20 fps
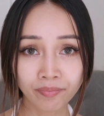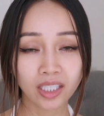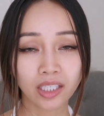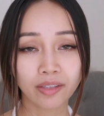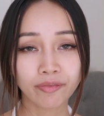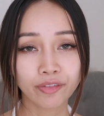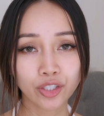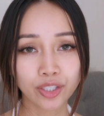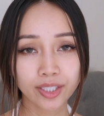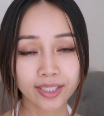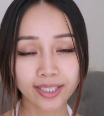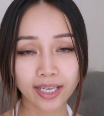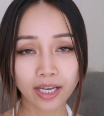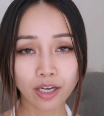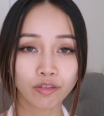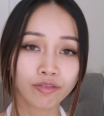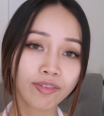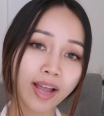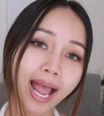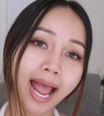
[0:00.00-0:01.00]
Give
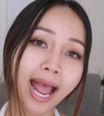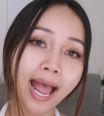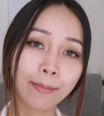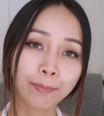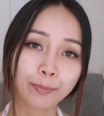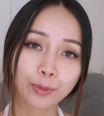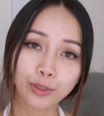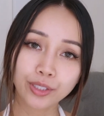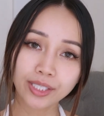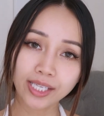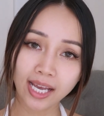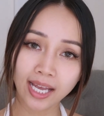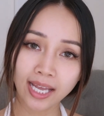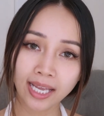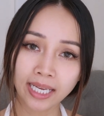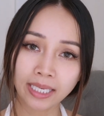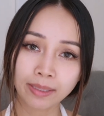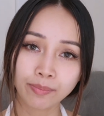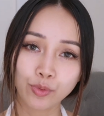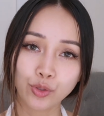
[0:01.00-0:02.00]
yourself ample
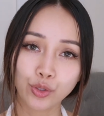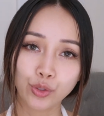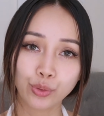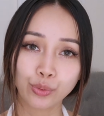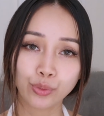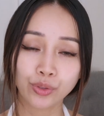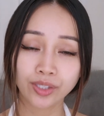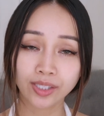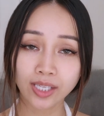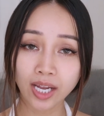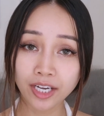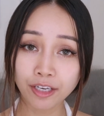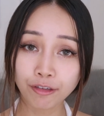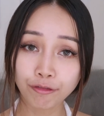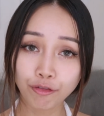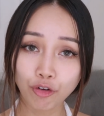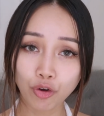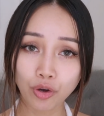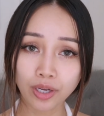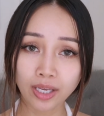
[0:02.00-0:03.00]
time to study
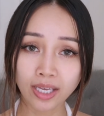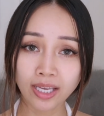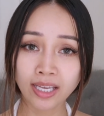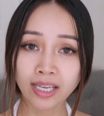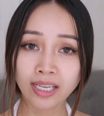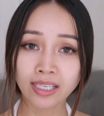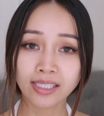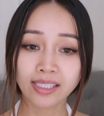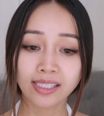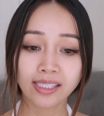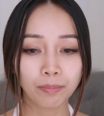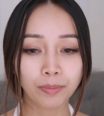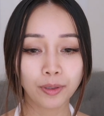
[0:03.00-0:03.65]
for it.